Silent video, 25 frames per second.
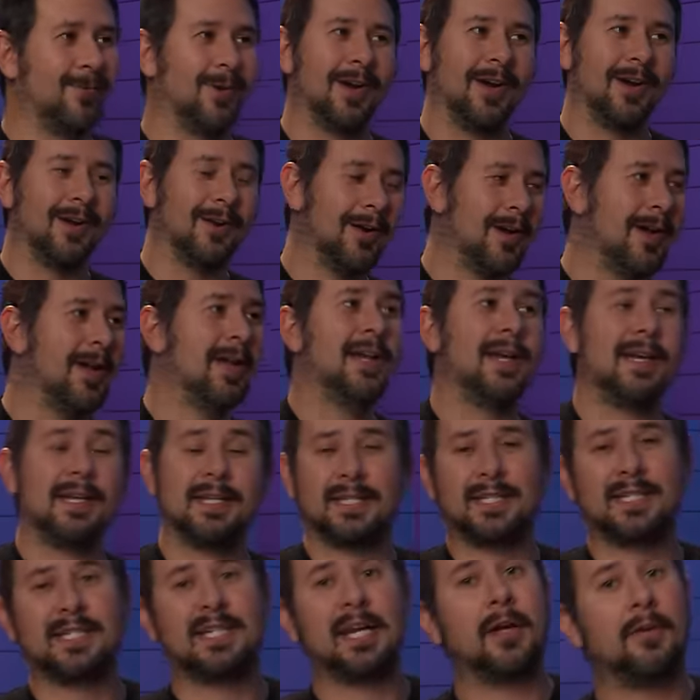where
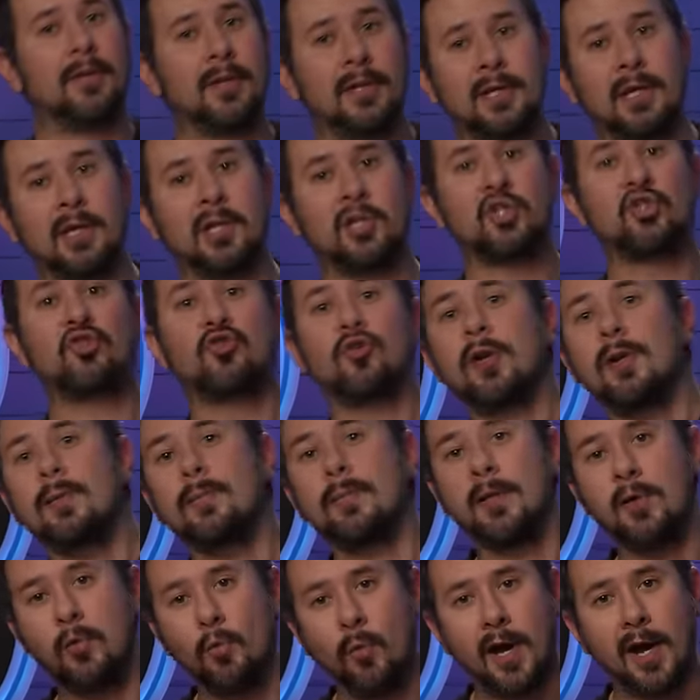it's selling
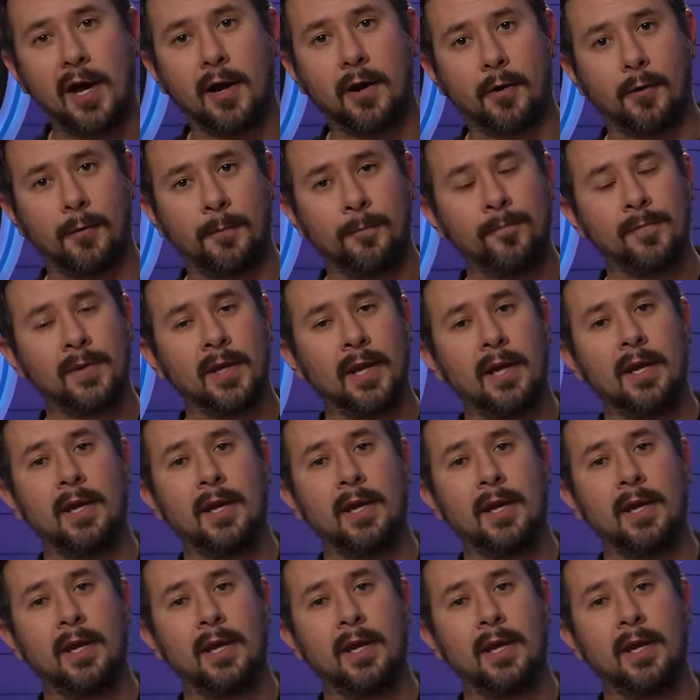extremely well.